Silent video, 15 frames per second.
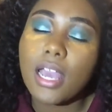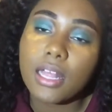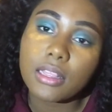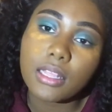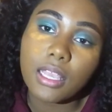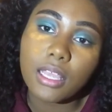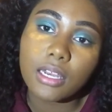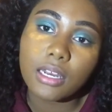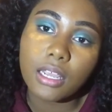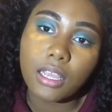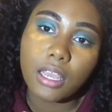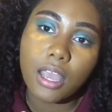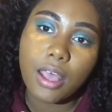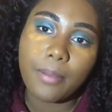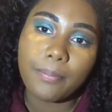and then
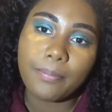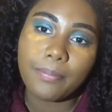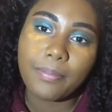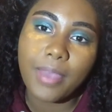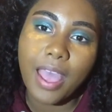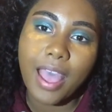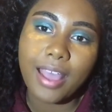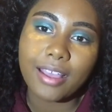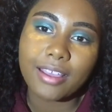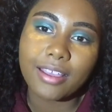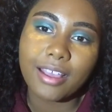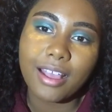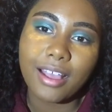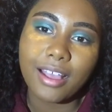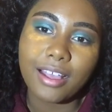come
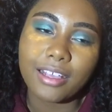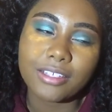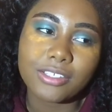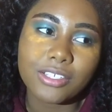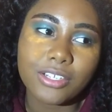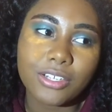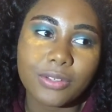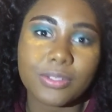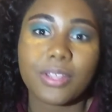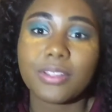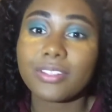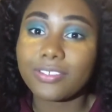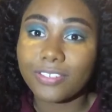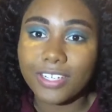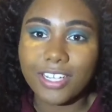back to close
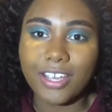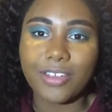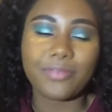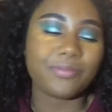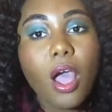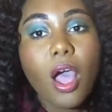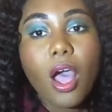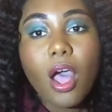out this video.